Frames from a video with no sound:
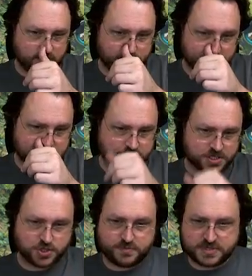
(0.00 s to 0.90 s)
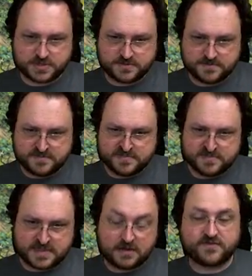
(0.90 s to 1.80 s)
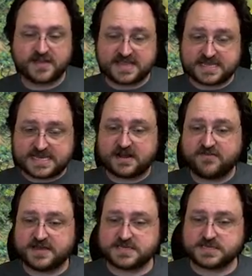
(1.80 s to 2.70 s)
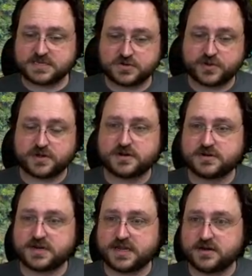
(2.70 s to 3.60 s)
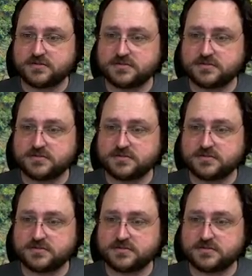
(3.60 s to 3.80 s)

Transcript: replenishing troops. And we've got that sacrifice that's still going on right now.